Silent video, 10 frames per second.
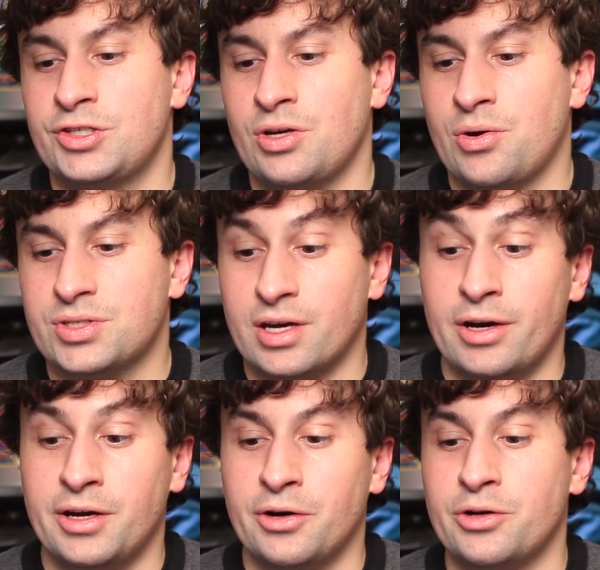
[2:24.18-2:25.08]
show is going
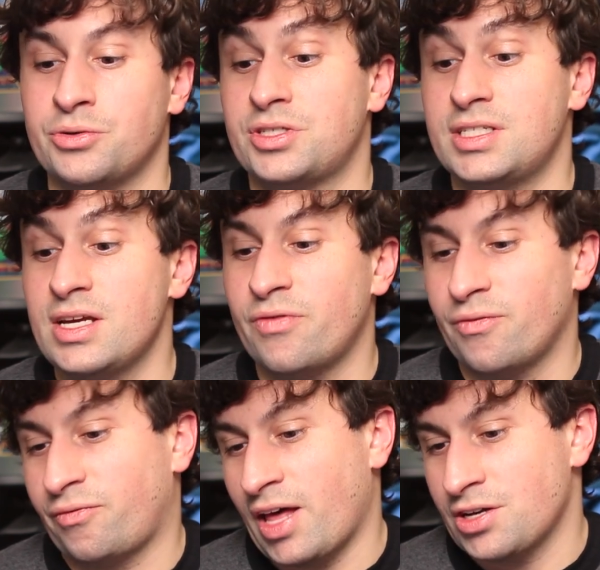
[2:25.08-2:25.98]
to introduce
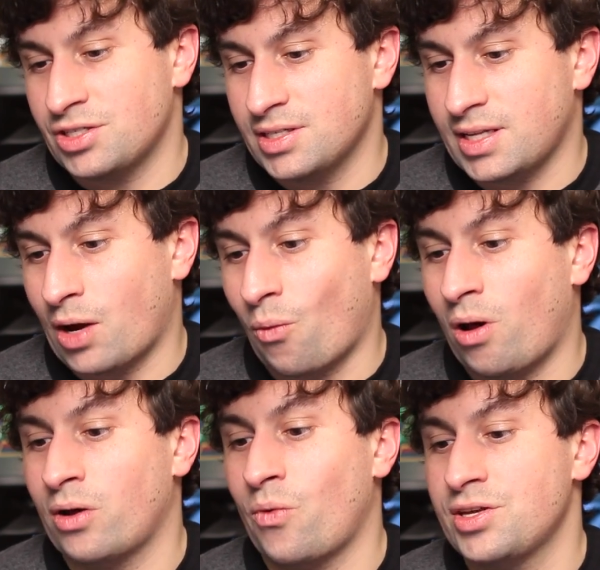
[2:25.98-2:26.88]
different Flashes like
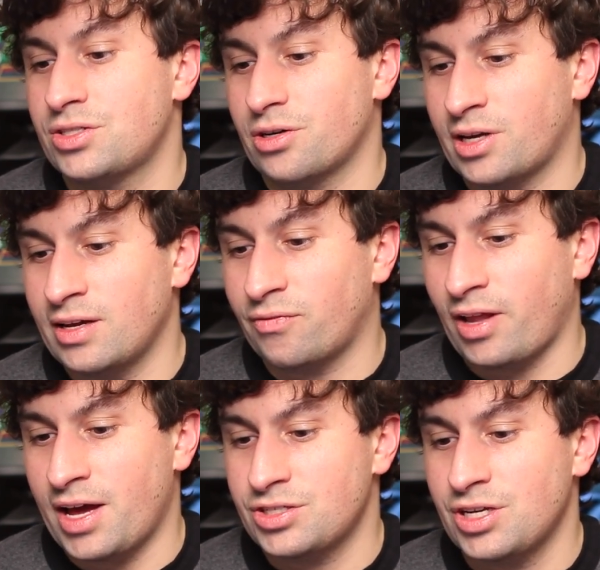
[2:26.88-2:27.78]
Wally West or Kid
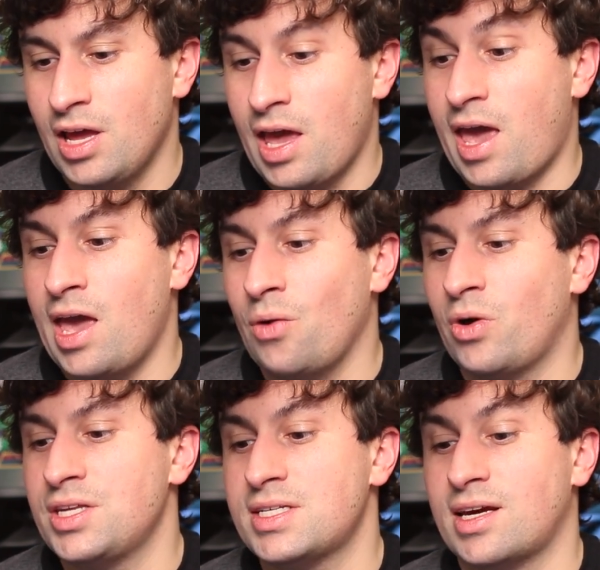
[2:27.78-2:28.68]
Flash, and
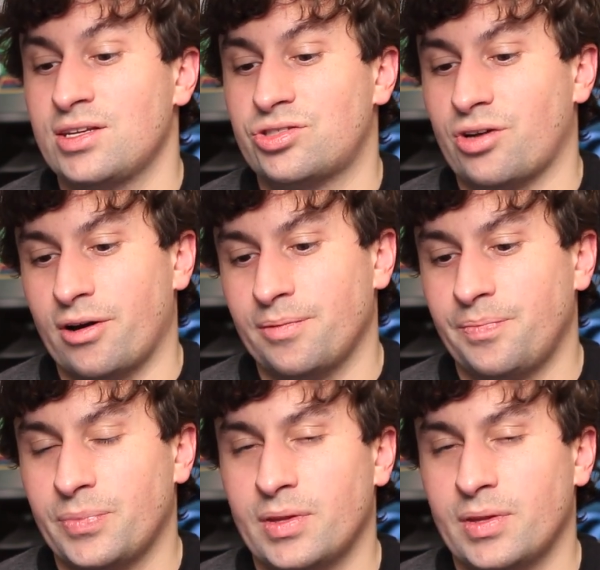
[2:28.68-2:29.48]
when is it going to start?